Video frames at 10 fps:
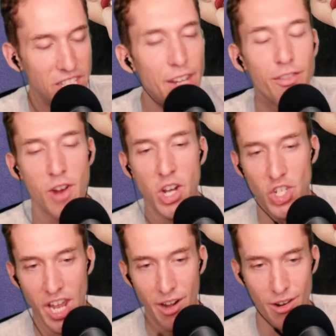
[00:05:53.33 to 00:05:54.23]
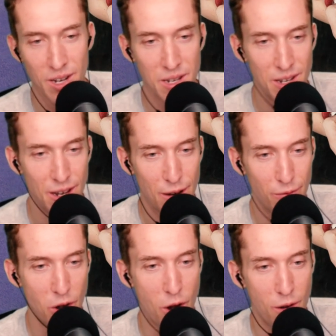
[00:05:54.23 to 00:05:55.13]
differentiator
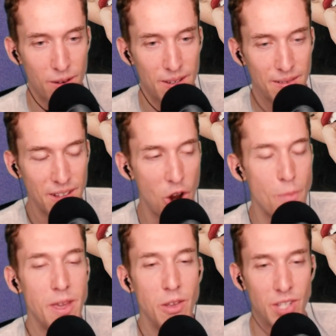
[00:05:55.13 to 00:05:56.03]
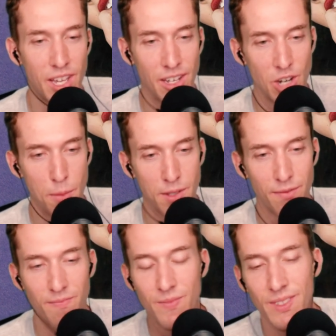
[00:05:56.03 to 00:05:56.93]
for her music in terms
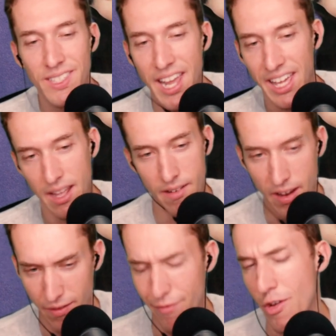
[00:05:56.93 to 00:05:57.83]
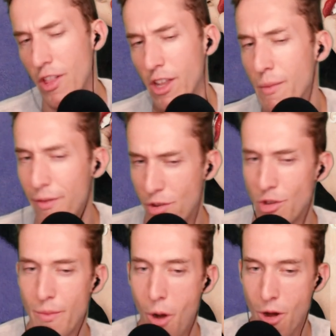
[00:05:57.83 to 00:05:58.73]
of setting it even for a little bit
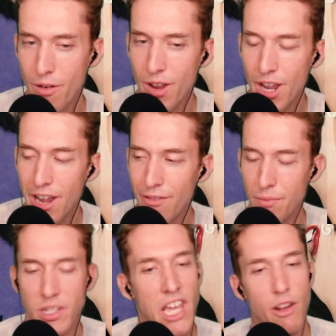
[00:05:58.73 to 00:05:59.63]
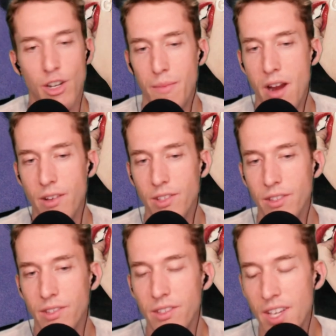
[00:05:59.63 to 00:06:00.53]
further apart from the Taylor
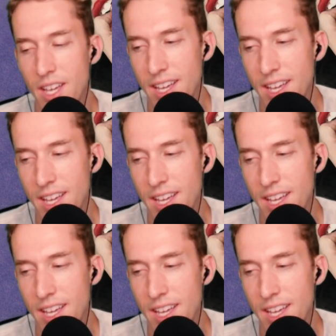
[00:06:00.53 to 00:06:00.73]
comparisons.